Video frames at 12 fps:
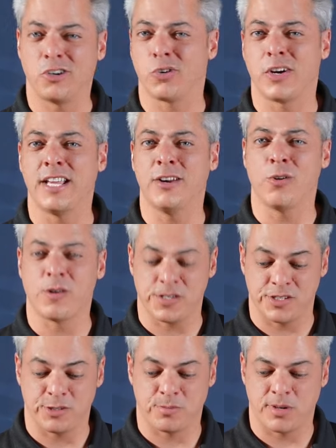green
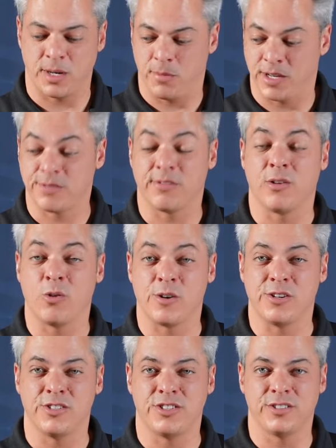oranges pretty much for
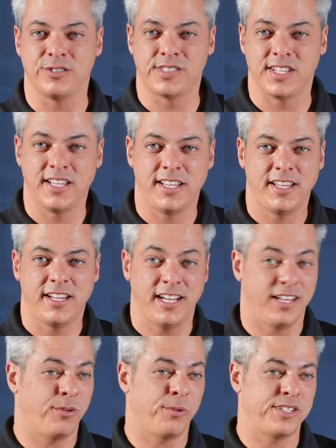orange juice.
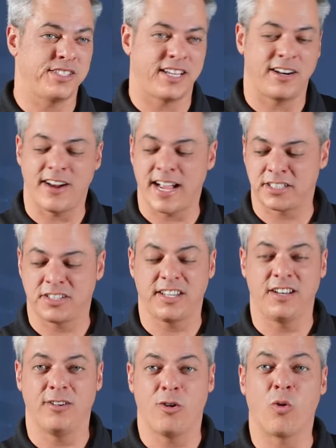And the ones that are
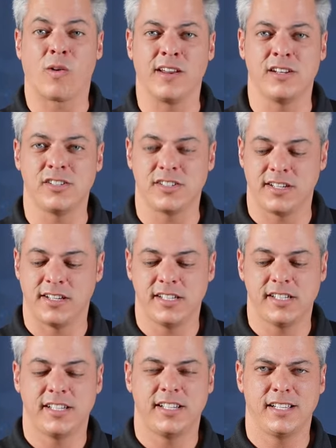actually orange,
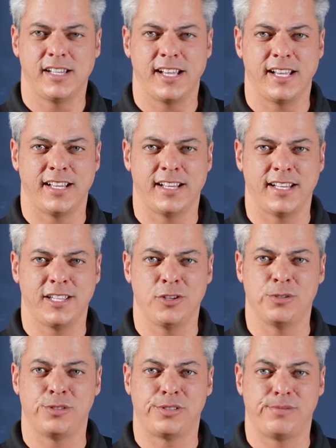they
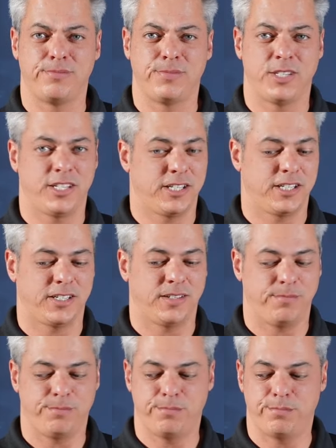use
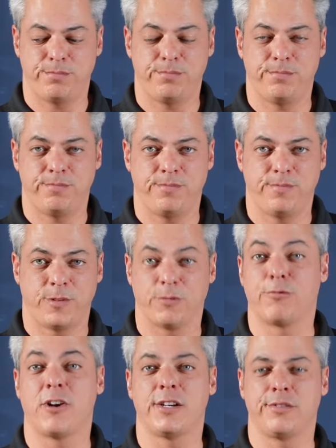for
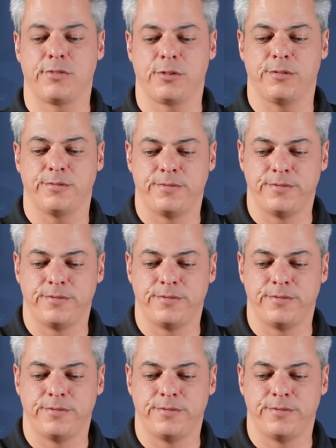fresh fruit.